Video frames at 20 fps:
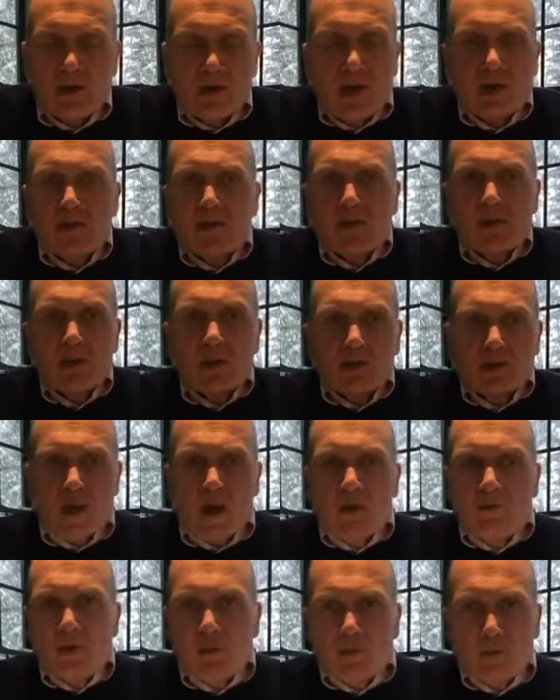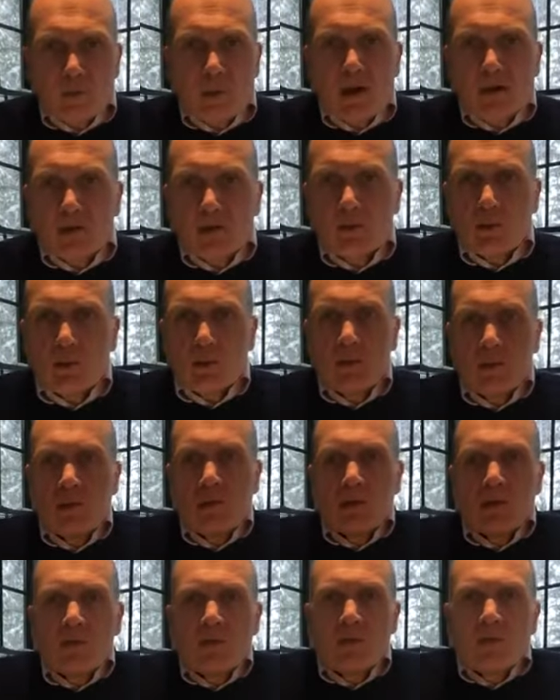I've seen every possible
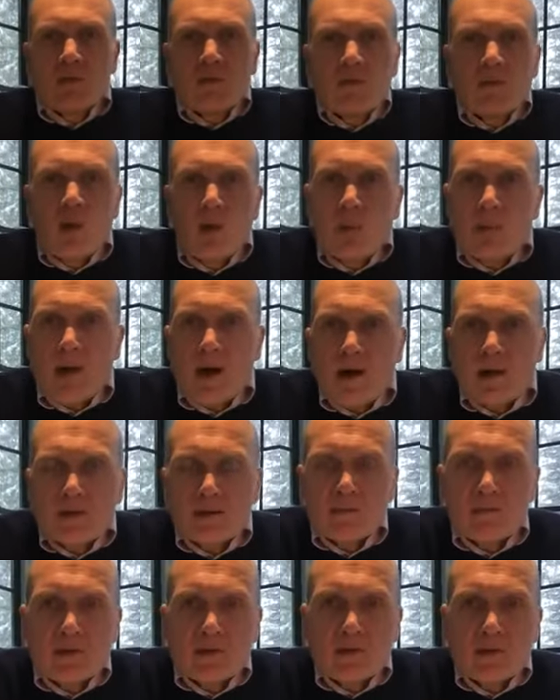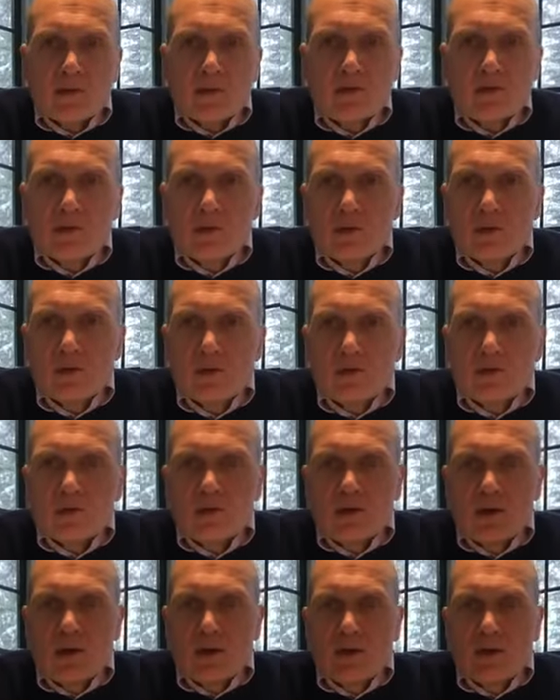format that you could use